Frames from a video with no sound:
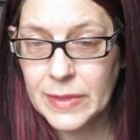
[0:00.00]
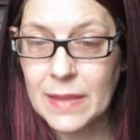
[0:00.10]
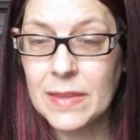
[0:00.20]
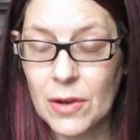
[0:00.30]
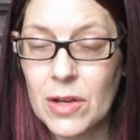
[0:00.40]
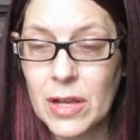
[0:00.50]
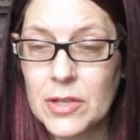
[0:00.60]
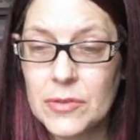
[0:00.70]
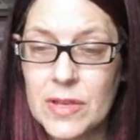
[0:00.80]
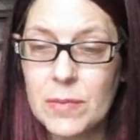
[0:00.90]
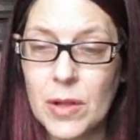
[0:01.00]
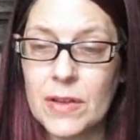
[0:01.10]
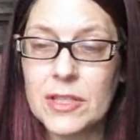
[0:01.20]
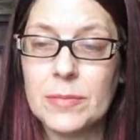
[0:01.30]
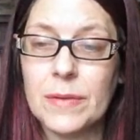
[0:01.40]
that their countries will
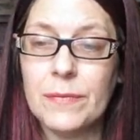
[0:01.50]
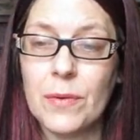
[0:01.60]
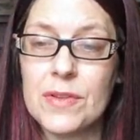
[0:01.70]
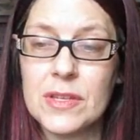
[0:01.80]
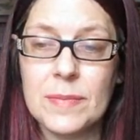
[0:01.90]
also be forced